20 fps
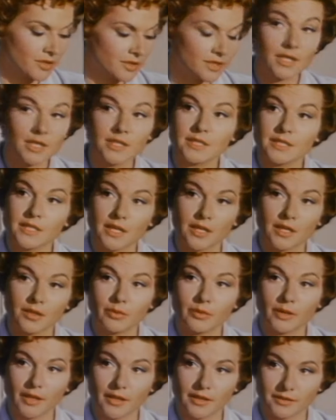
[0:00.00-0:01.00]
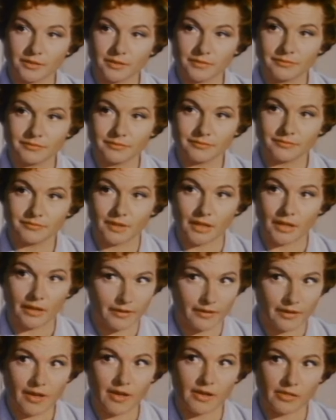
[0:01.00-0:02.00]
beautiful woman named Nicole Mauray,
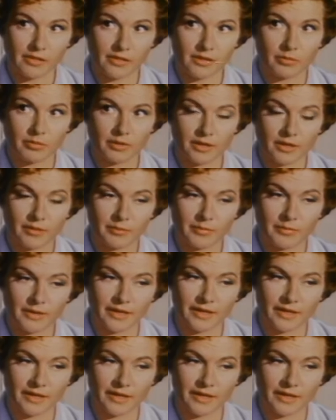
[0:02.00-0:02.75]
this French actress.